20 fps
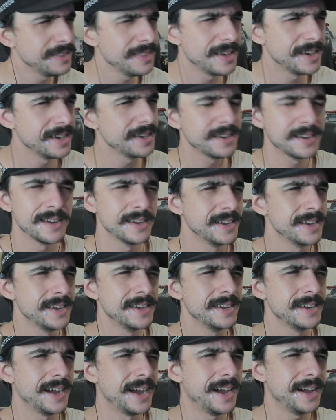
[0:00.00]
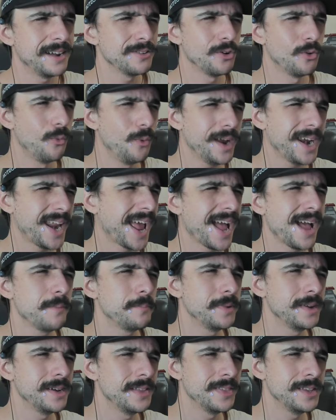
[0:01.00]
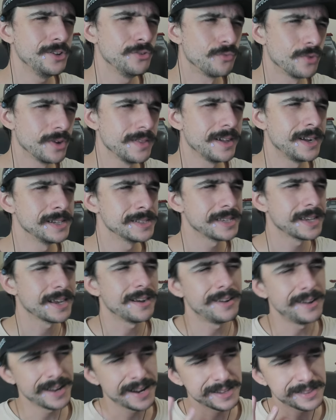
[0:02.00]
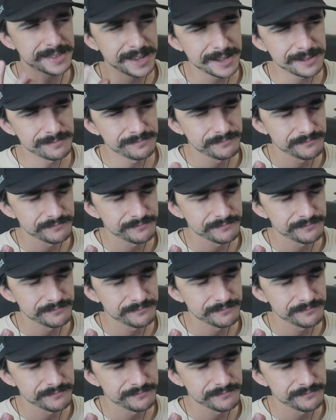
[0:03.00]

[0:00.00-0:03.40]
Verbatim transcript: Like, I don't know what happened. And then you realize, like, oh, I got that,